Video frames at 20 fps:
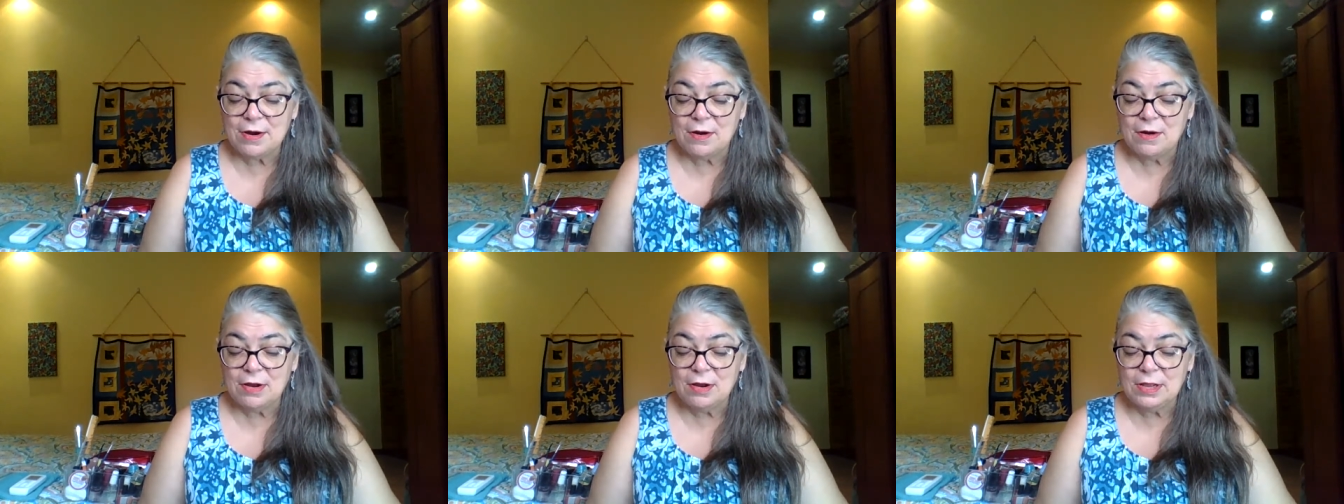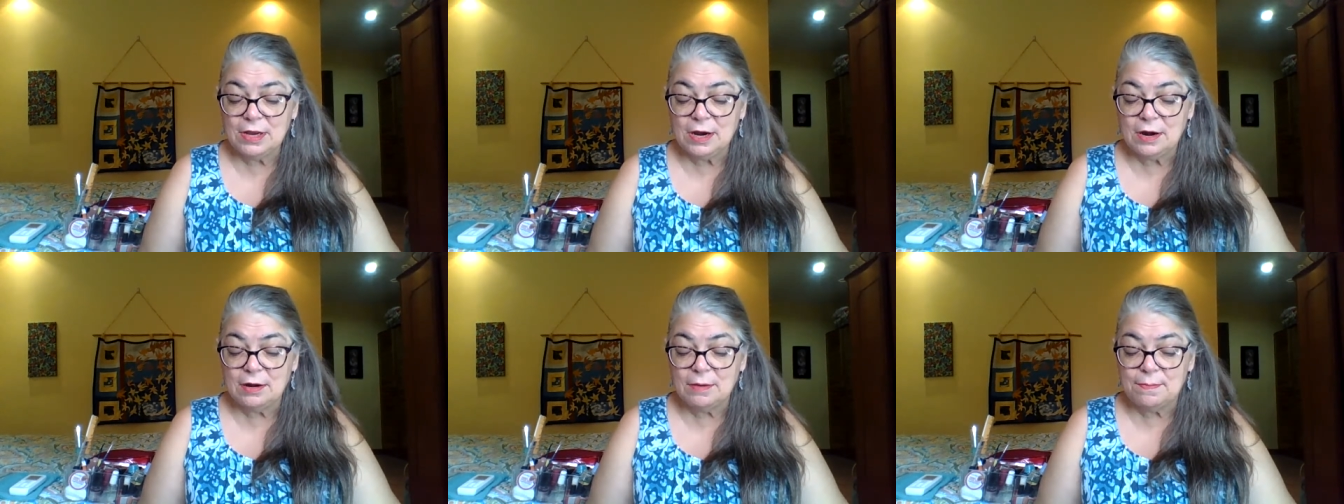
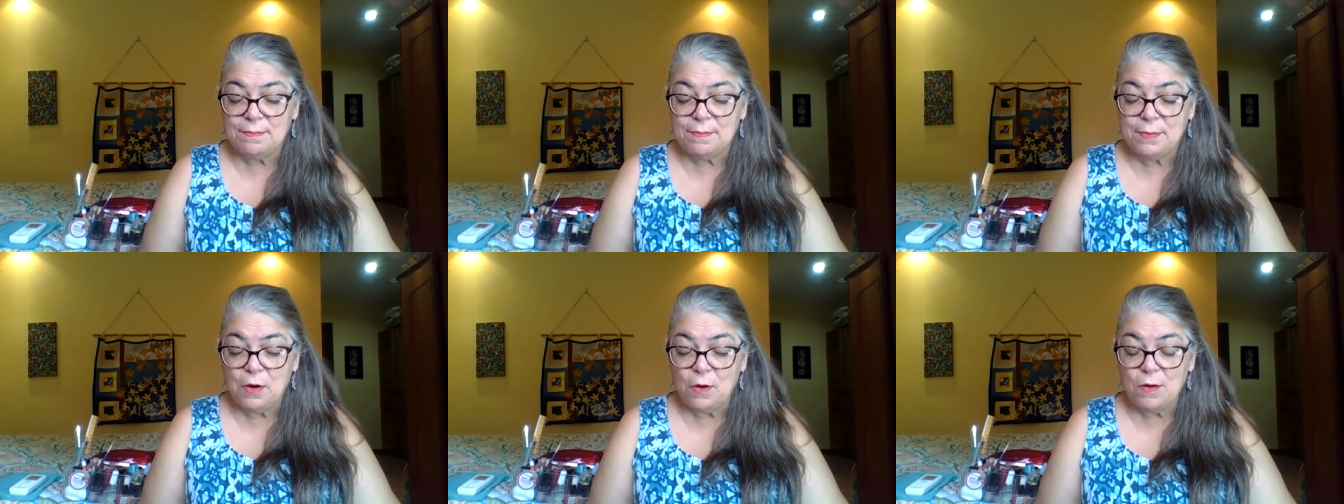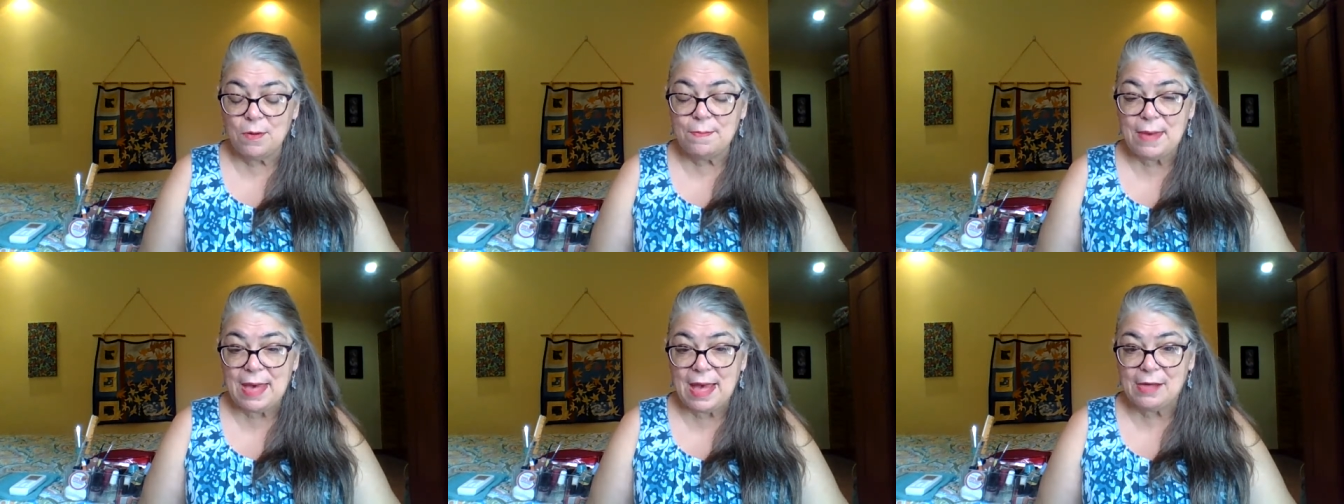earlier
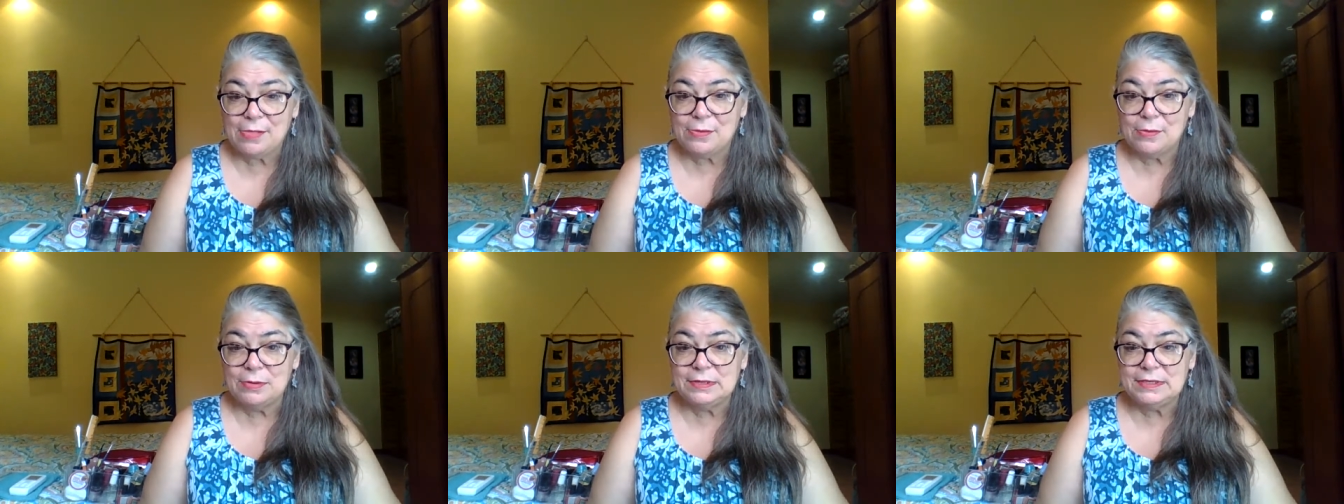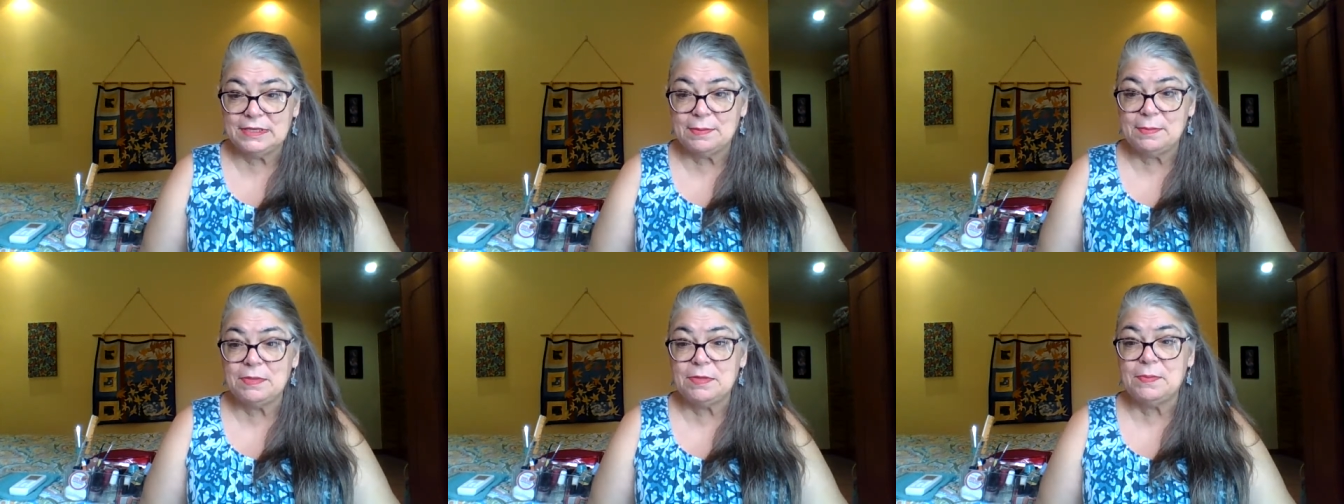going back through
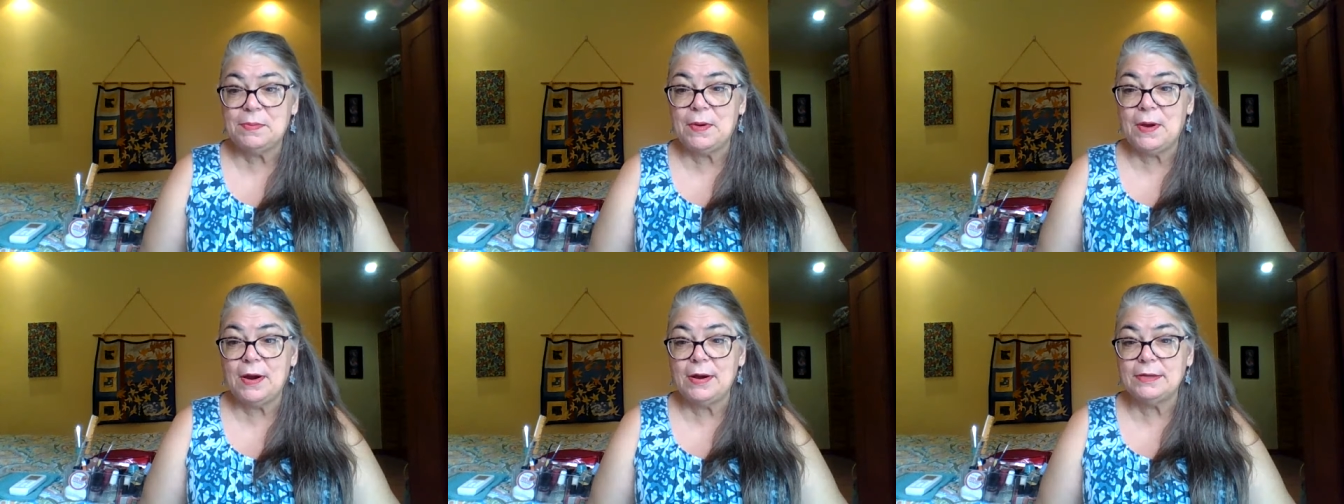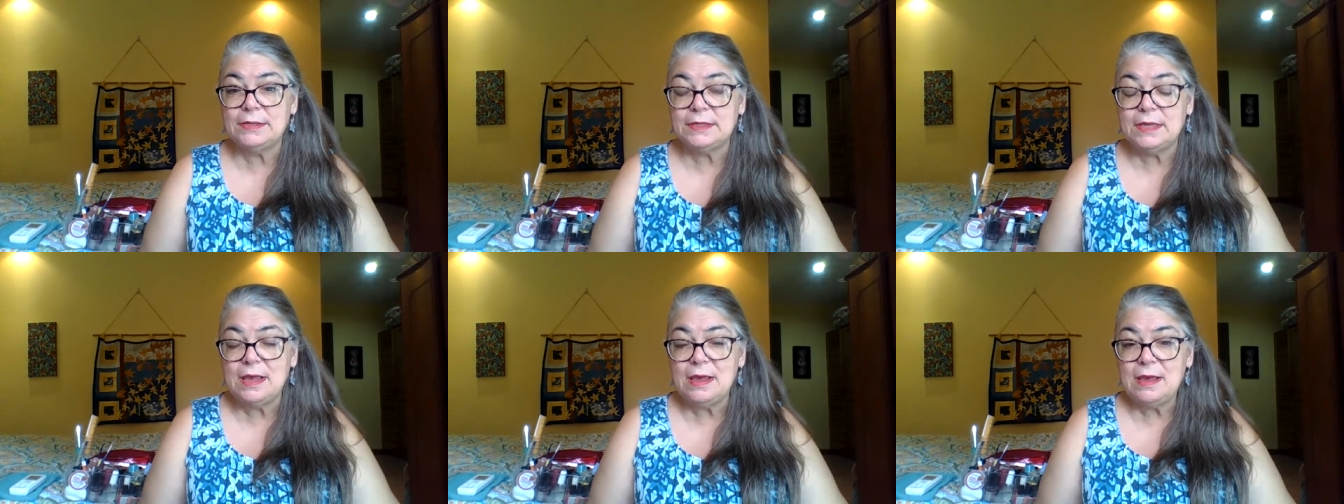some of the
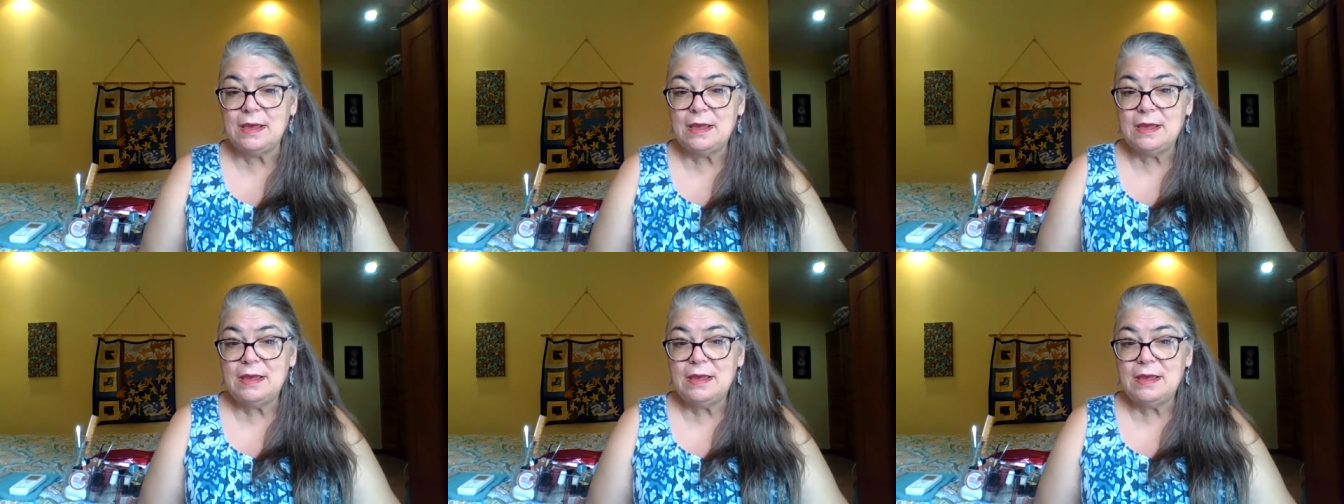parts